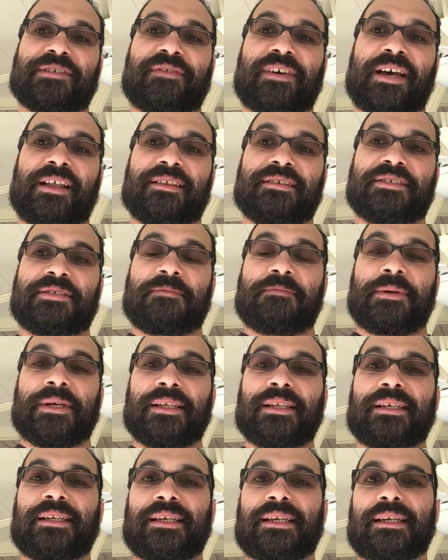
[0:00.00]
of
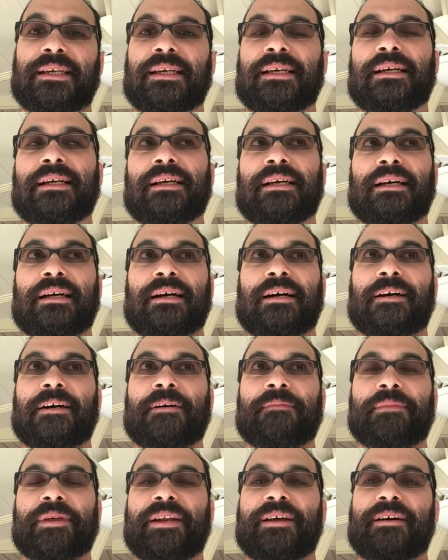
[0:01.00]
eligibility.
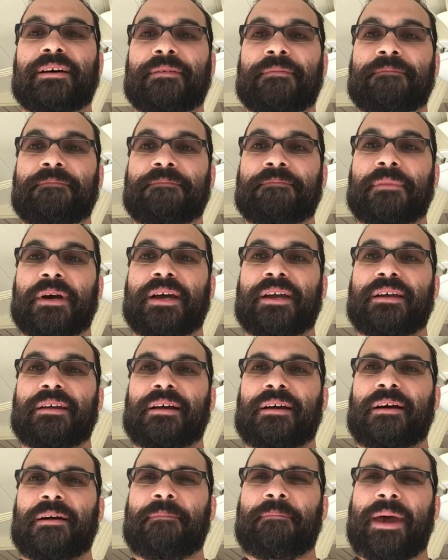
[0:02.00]

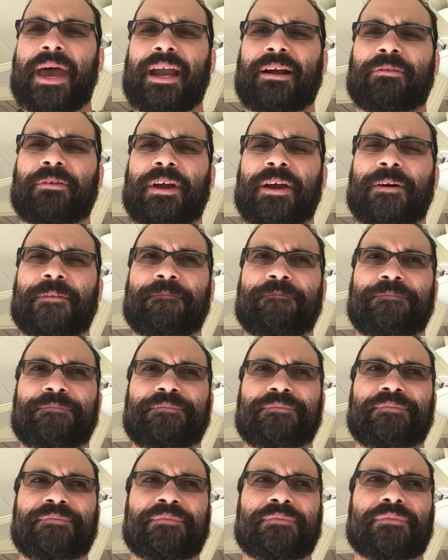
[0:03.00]
My background
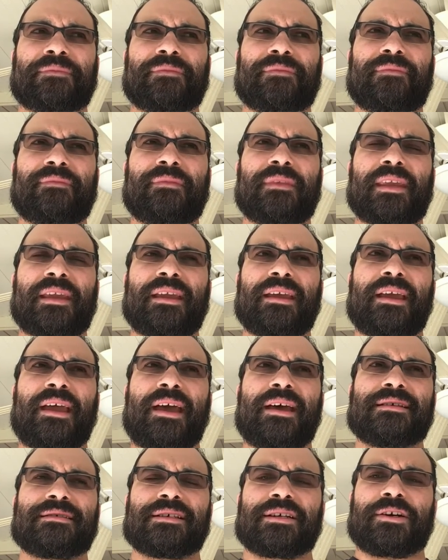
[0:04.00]

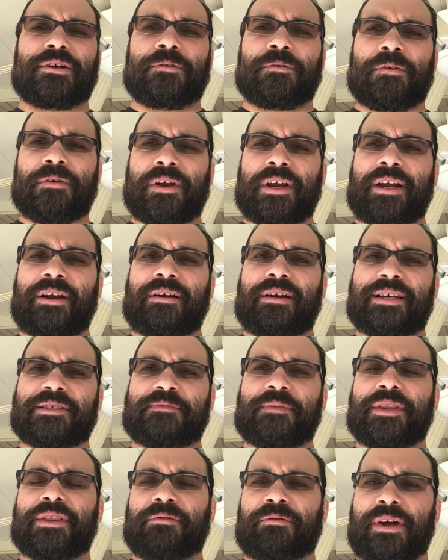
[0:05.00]
as a career has
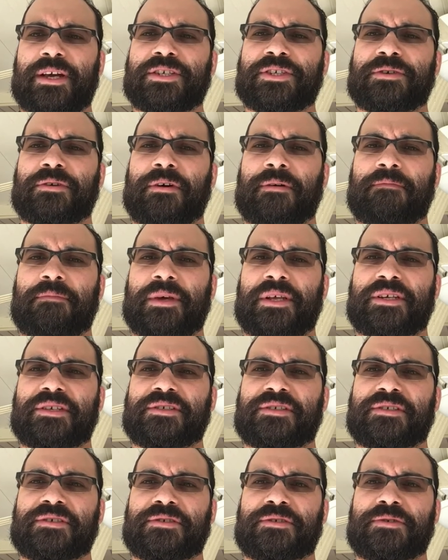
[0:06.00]
been the restaurant
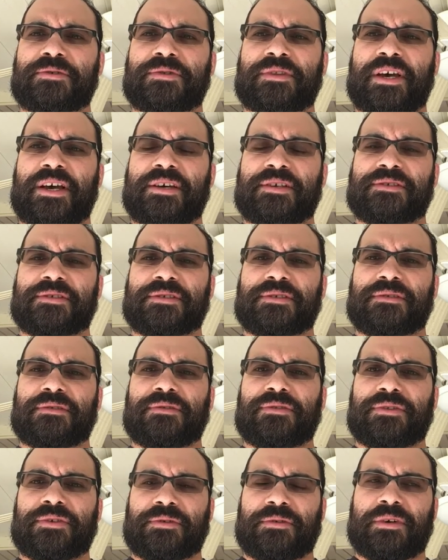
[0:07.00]
business since
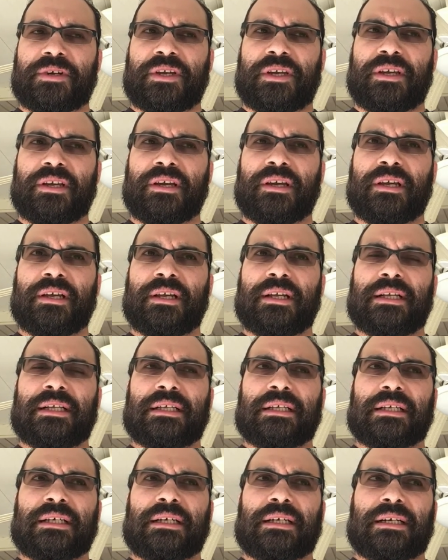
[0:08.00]
2003.
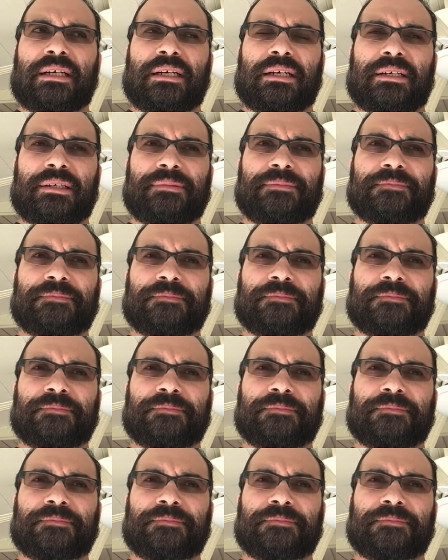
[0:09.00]
Um,